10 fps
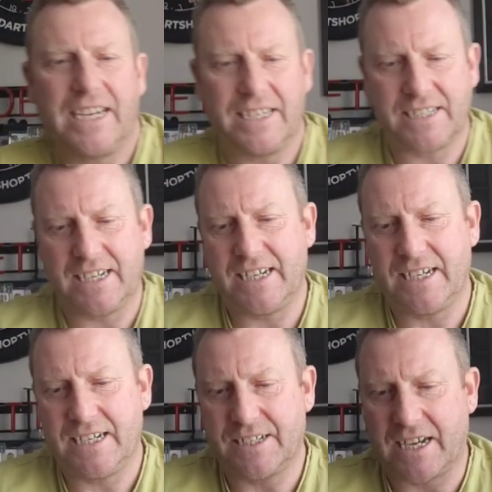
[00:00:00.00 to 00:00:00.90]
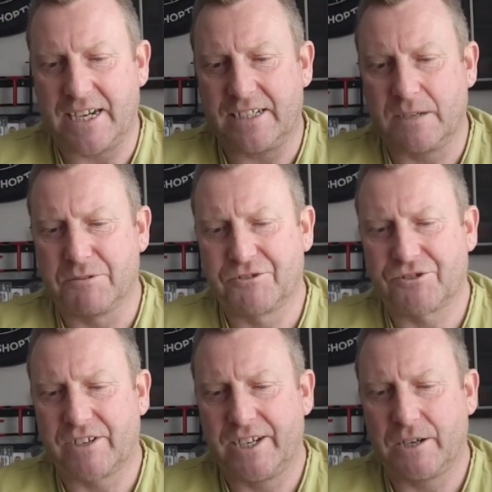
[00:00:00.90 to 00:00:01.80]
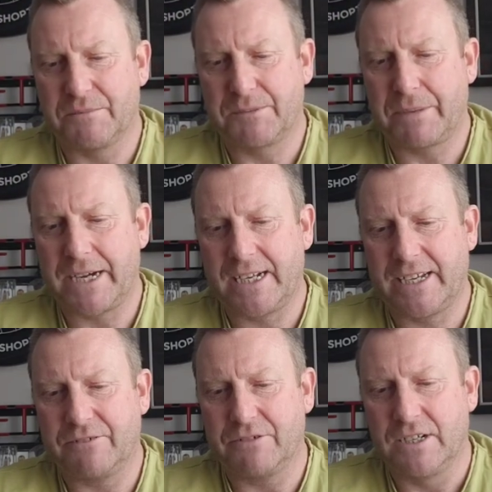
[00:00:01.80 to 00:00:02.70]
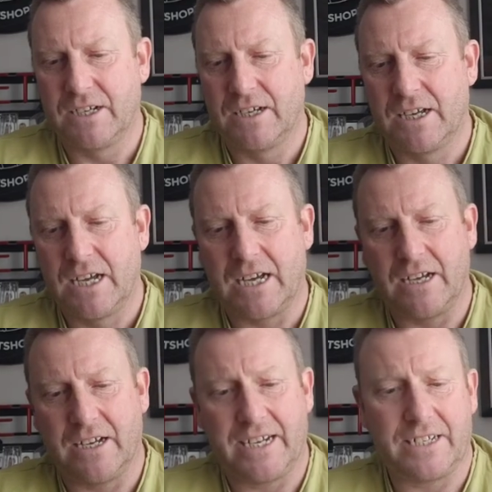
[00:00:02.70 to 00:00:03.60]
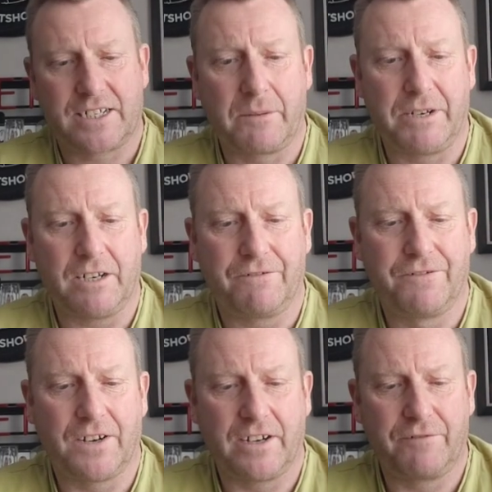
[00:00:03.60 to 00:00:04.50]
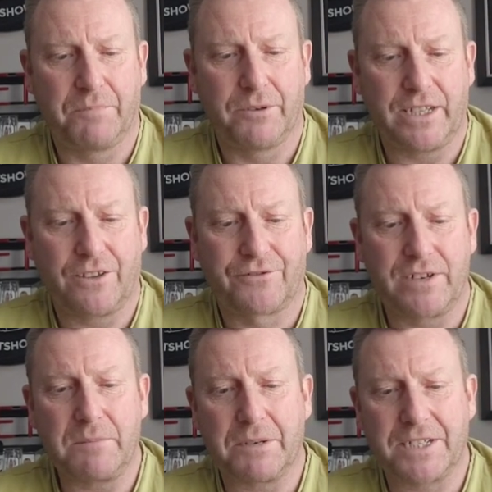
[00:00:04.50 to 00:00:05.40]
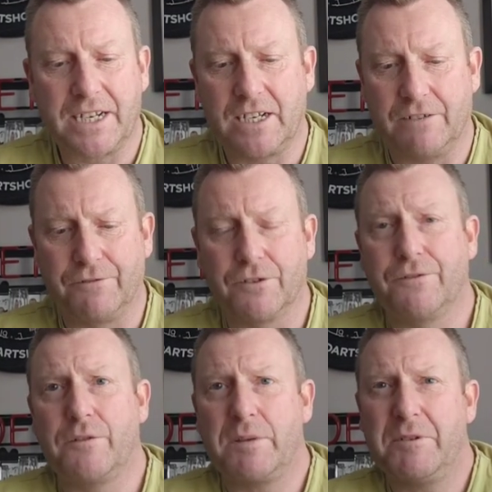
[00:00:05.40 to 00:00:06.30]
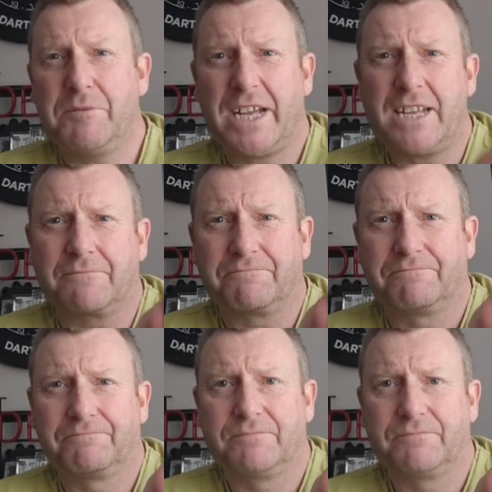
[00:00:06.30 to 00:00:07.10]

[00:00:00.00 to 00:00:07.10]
It is a double dry hopped pale ale. It's coming in at 5.3% in a 440ml can.